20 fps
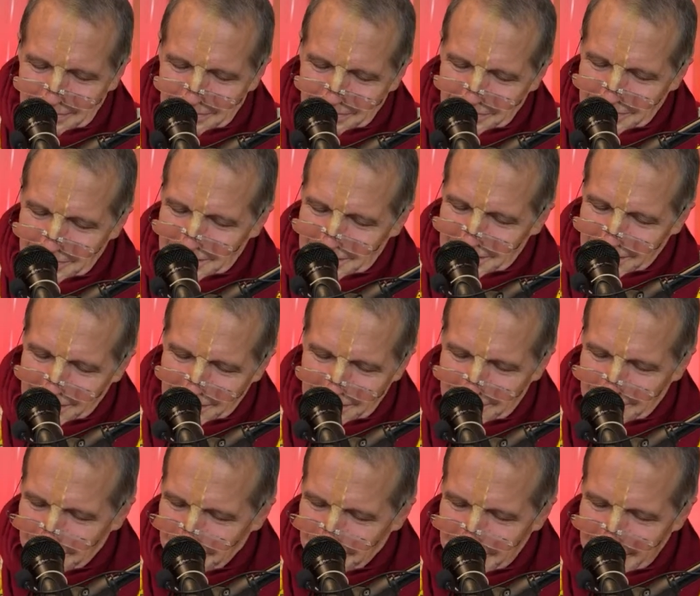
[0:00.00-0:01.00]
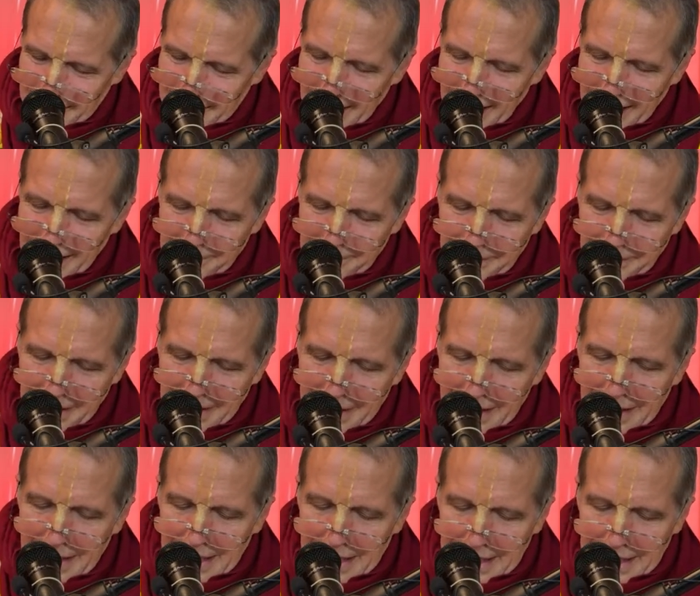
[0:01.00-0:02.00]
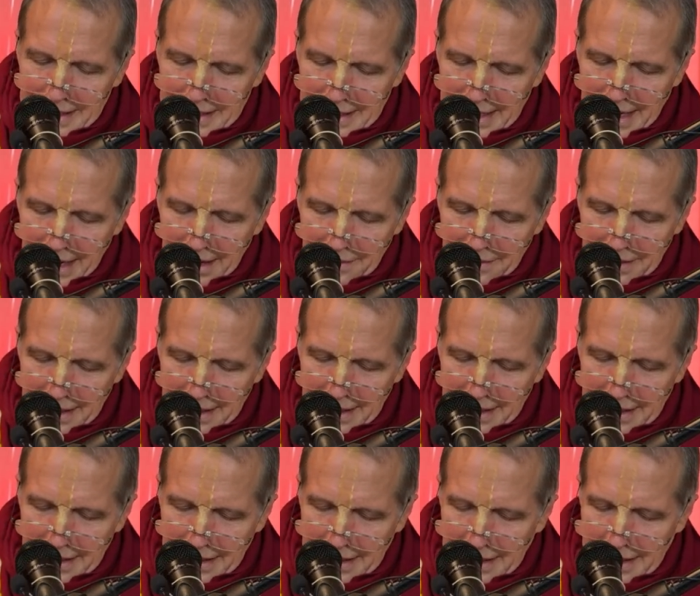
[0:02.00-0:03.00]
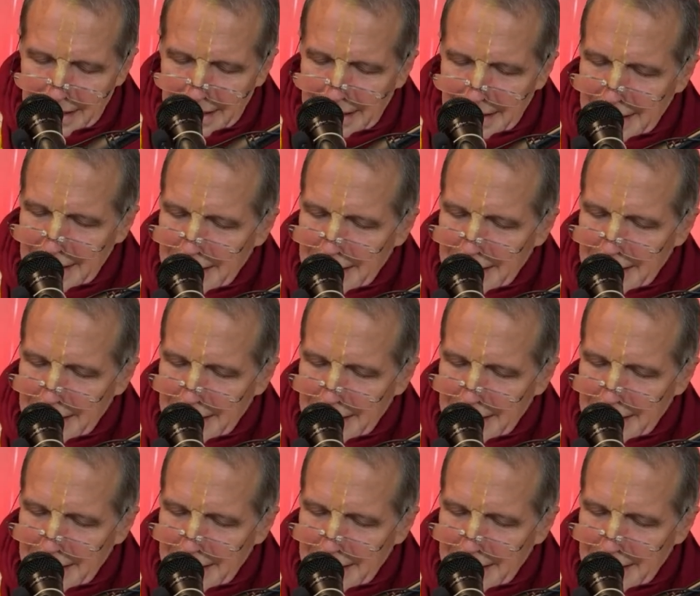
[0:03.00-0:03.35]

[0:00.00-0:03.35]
And so, yeah. Now, uh,